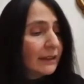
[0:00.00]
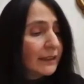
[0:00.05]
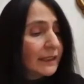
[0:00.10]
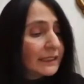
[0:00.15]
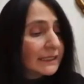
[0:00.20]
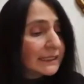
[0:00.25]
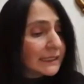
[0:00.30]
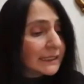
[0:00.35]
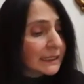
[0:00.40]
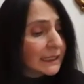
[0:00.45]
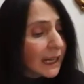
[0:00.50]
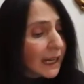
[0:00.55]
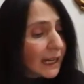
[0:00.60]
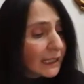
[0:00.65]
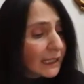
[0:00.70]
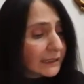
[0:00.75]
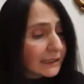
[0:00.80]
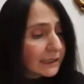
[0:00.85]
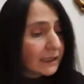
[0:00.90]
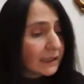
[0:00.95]
This
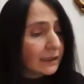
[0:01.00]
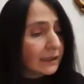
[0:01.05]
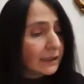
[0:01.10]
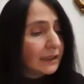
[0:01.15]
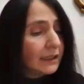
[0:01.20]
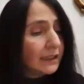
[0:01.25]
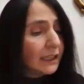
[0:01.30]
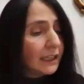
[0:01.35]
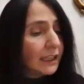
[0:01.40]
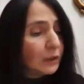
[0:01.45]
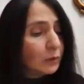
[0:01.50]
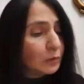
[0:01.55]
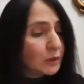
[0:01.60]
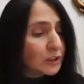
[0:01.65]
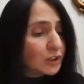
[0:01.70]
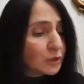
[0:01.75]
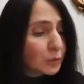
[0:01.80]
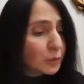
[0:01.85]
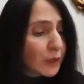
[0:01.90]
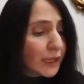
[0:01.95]
Gaza, in
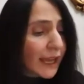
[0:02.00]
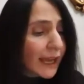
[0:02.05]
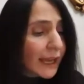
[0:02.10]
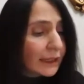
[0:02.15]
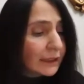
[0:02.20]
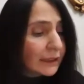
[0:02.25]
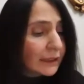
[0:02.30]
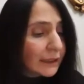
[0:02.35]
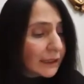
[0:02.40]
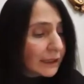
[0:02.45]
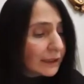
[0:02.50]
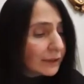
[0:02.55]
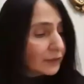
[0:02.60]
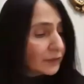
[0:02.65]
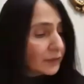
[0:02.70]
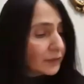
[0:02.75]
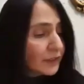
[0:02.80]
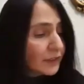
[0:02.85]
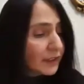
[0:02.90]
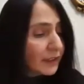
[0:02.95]
which we had
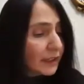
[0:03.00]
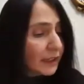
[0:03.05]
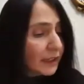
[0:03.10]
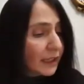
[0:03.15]
lived